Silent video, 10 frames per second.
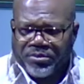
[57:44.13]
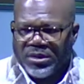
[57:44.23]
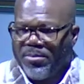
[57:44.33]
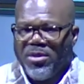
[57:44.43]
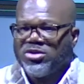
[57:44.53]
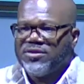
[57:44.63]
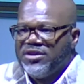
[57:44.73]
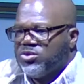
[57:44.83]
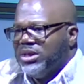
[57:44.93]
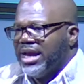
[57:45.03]
most of us,
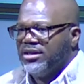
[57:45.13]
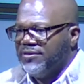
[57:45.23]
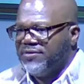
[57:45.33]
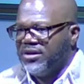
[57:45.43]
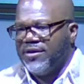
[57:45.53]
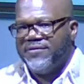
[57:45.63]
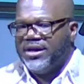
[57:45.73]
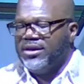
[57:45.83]
we can't defend our faith.